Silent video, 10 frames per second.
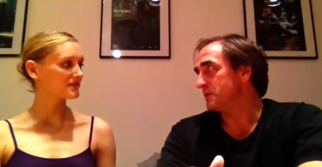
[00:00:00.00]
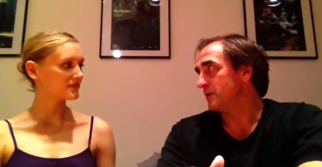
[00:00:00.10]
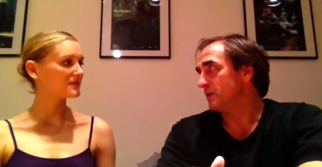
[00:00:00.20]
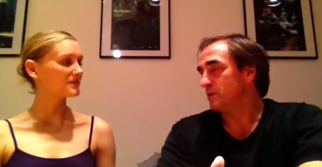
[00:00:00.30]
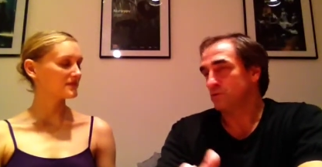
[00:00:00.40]

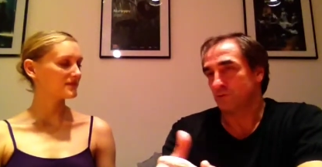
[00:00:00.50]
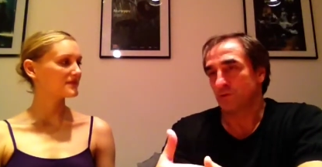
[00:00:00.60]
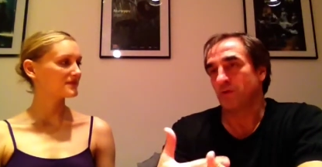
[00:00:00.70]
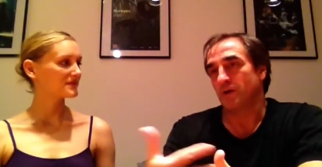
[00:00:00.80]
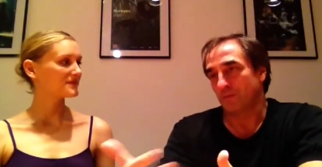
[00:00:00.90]
Speaker 1: Mm-hmm.
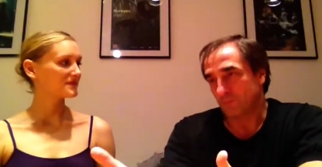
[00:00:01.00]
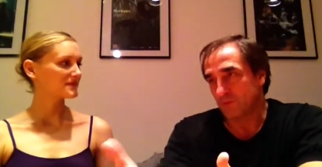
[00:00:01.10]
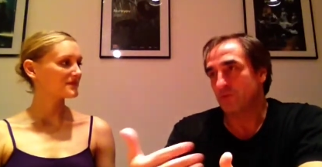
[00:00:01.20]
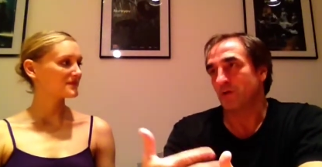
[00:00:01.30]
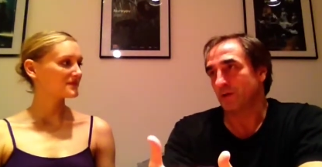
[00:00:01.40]
So I
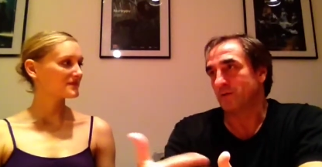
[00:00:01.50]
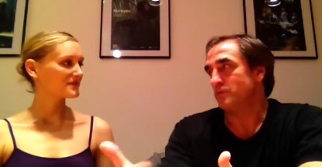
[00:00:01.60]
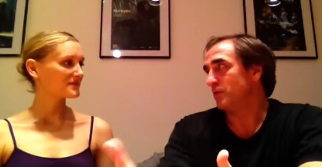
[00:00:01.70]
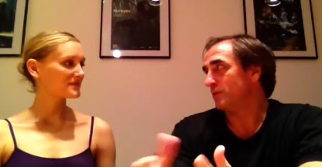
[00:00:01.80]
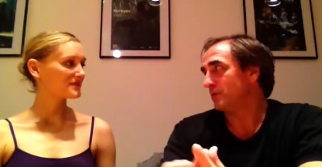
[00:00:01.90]
was uh,
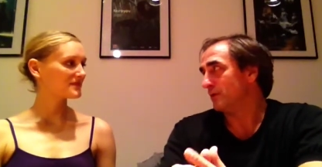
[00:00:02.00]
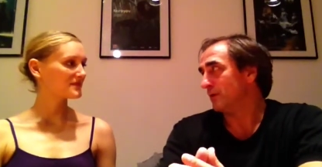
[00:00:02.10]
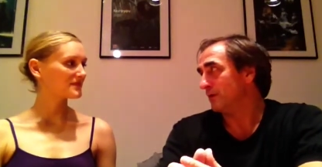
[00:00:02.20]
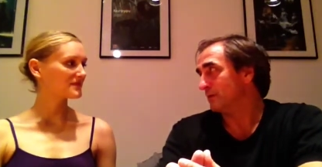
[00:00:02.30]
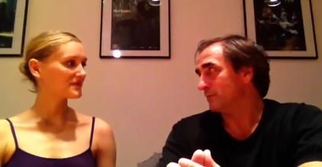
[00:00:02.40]
doing
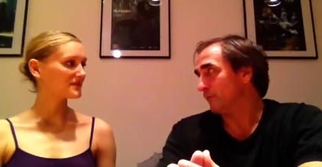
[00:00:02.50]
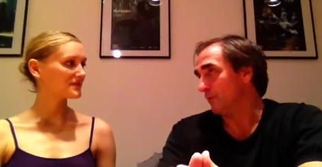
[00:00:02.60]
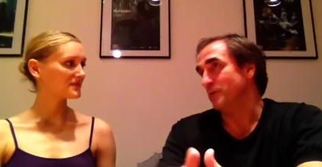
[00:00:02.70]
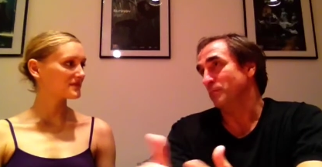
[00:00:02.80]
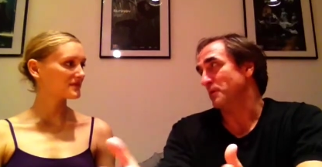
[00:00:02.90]
the
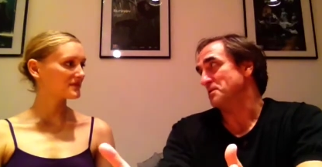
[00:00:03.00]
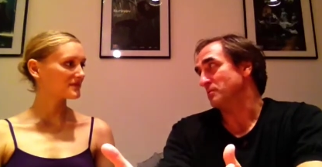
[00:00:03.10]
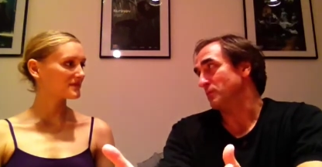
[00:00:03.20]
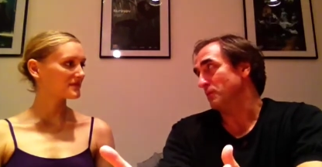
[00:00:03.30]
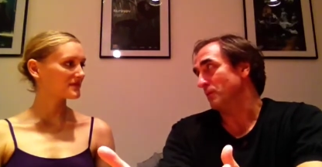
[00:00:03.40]
already
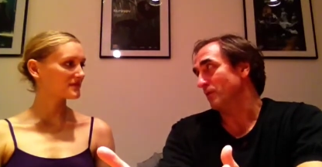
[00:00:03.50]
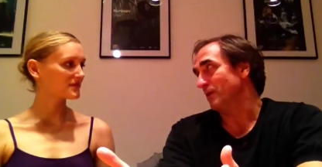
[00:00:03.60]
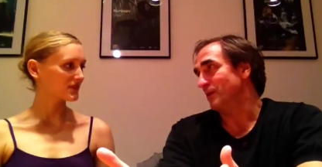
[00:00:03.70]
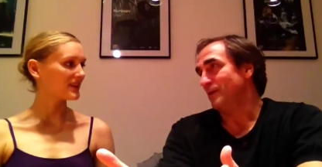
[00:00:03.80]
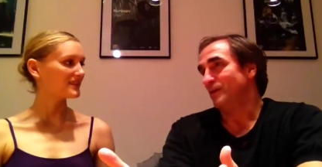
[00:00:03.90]
principal role.
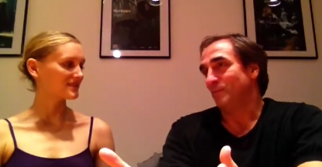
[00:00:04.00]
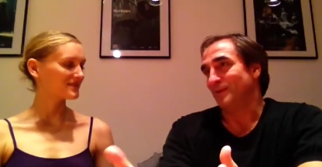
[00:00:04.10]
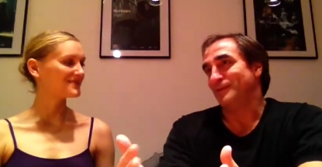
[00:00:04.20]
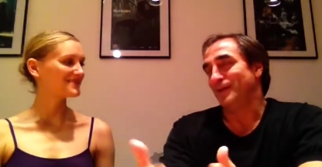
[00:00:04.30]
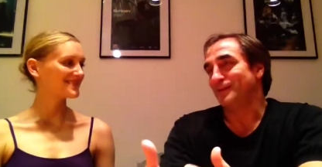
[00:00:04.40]
Right.
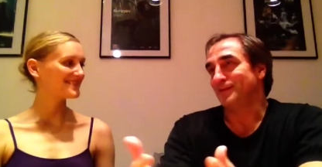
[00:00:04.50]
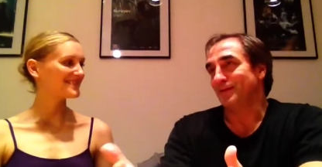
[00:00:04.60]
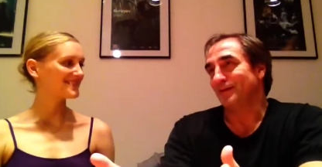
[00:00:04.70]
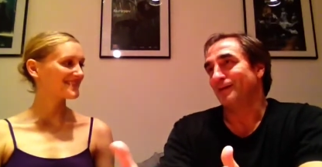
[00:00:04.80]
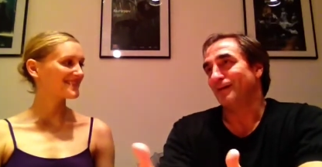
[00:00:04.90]
But then
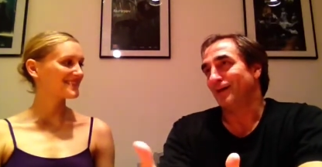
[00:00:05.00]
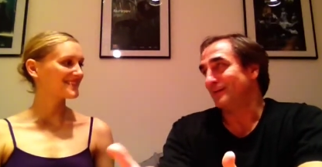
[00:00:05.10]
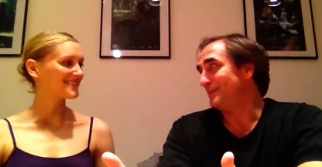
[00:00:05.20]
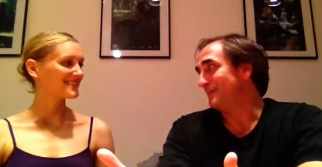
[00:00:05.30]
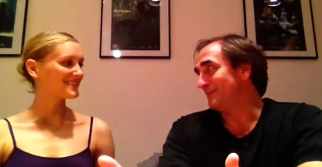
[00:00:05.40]
uh, I
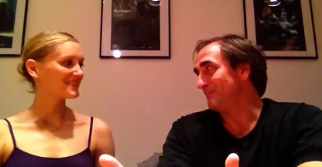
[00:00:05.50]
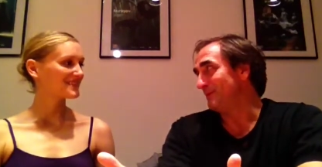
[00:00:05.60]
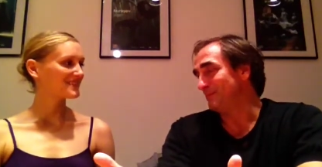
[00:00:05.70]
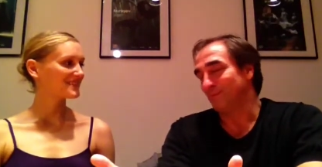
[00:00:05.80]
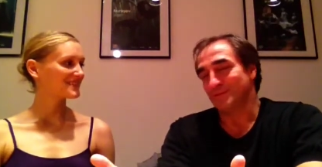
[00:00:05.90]
didn't
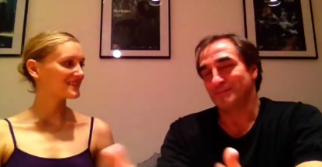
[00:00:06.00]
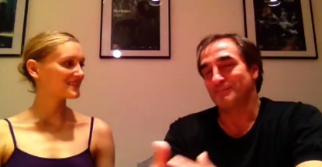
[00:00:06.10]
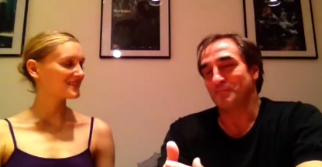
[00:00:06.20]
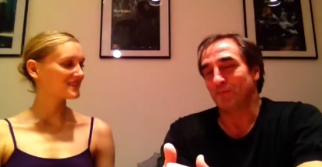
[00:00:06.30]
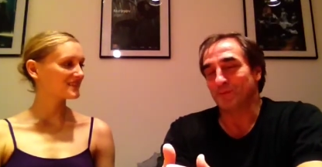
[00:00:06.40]
be,
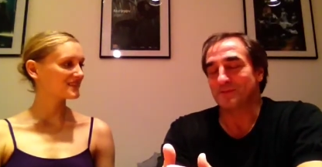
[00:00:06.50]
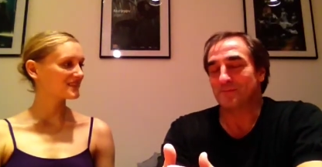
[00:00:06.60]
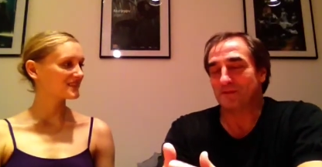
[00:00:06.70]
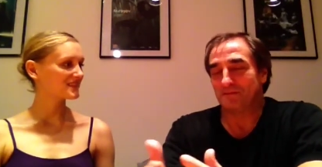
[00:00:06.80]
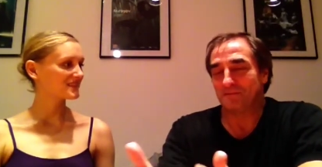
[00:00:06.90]
wasn't wasn't
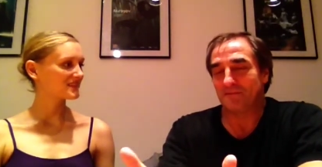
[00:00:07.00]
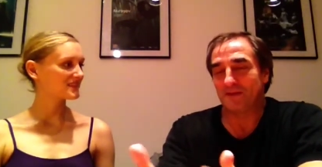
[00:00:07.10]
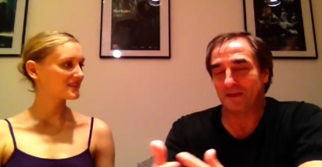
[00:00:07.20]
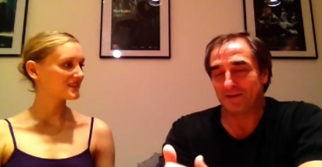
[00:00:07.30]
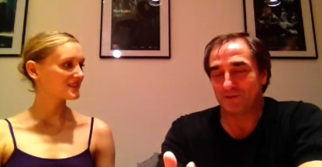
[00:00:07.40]
being
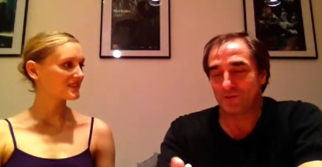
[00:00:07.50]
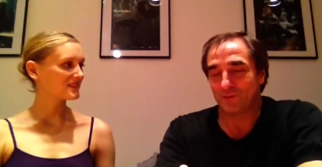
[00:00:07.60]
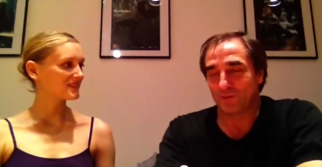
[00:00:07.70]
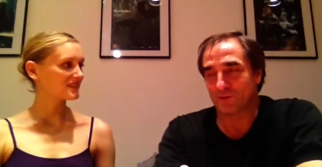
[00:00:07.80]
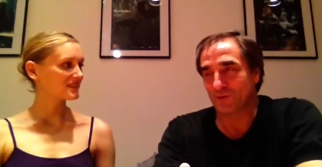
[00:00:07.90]
taken to
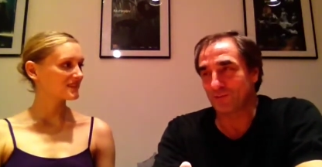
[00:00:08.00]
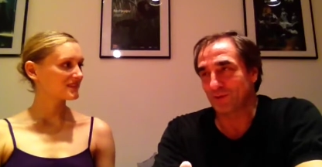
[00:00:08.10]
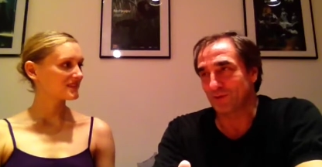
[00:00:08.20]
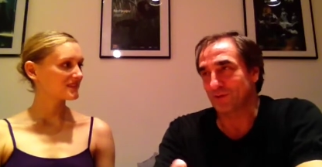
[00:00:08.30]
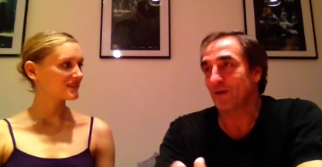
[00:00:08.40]
Bolshoi
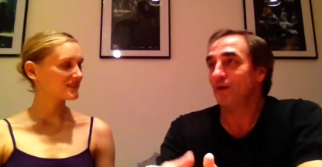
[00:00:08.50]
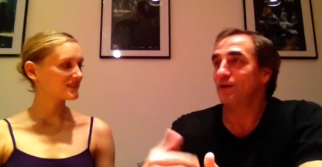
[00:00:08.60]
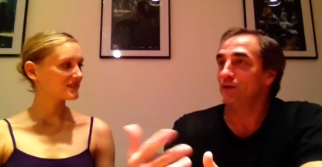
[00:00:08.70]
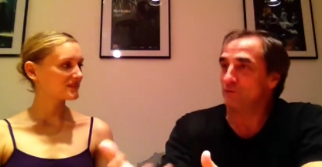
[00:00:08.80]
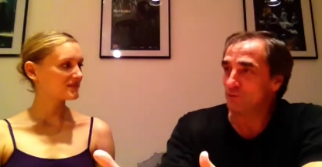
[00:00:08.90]
because
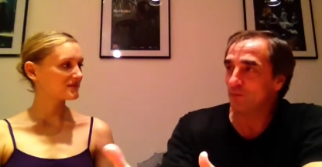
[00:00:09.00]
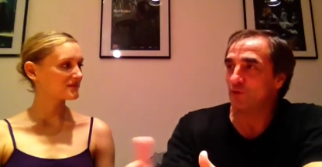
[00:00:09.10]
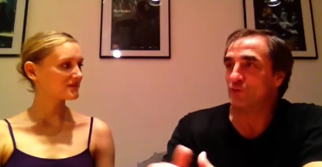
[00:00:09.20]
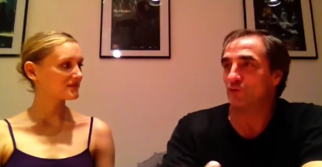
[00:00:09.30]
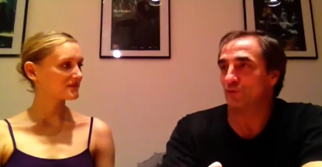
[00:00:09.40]
in
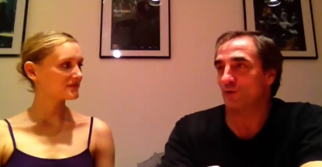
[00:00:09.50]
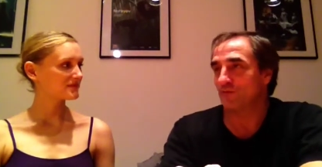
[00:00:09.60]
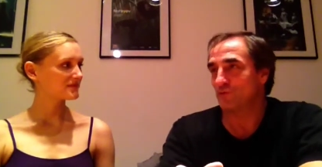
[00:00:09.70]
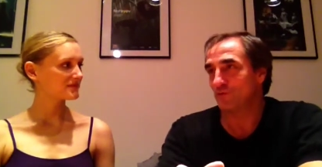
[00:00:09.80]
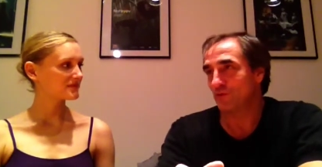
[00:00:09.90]
Bolshoi you
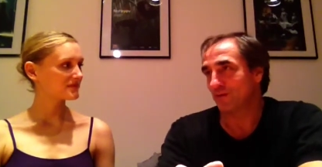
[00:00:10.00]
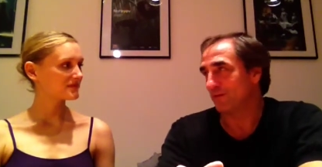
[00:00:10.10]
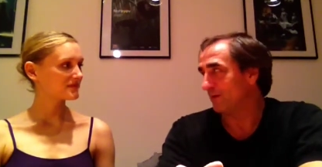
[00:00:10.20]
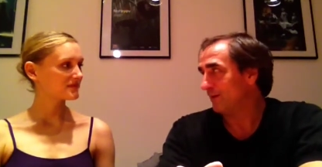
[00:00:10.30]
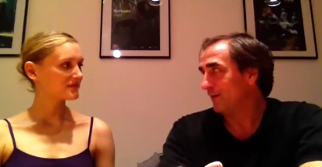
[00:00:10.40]
have to have
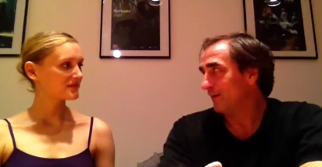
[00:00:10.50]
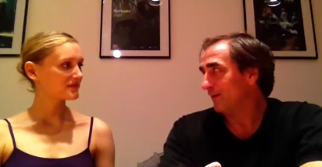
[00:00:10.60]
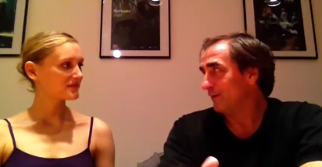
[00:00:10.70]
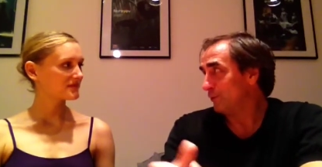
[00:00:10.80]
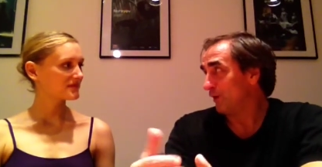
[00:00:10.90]
a
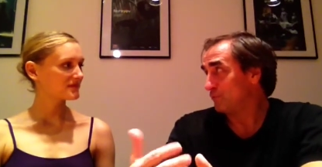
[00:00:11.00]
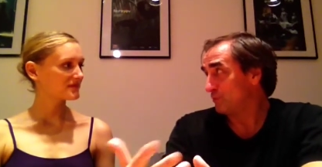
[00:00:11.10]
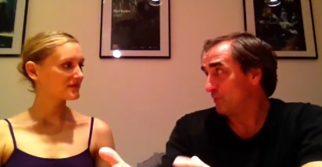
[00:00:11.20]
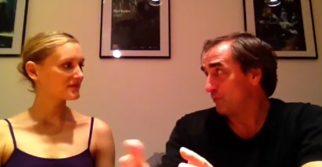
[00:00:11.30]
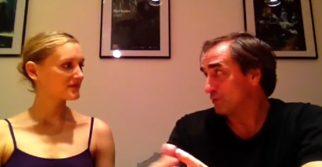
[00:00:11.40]
you have to
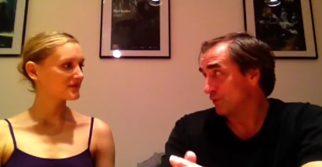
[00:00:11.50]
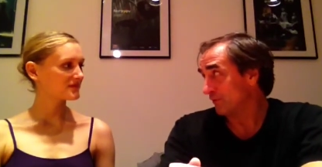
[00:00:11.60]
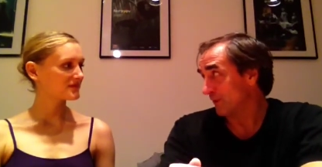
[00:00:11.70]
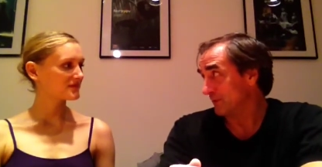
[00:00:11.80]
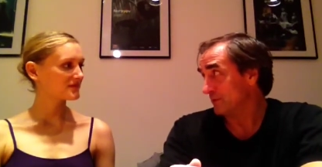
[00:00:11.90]
be
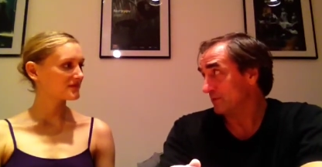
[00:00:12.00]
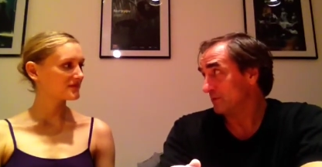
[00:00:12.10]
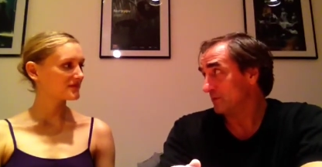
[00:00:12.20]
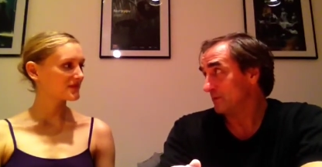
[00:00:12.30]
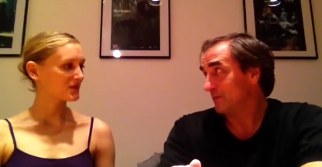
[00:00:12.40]
Moscovite.
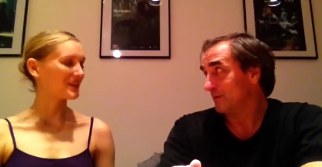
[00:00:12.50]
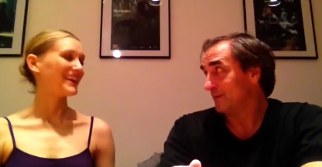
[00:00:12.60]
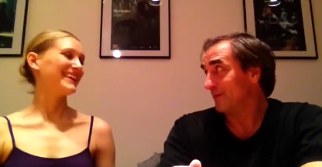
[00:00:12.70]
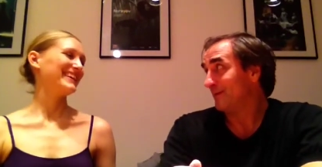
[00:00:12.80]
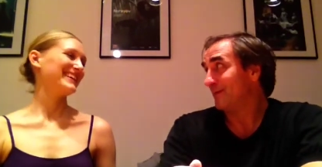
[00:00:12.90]
Okay.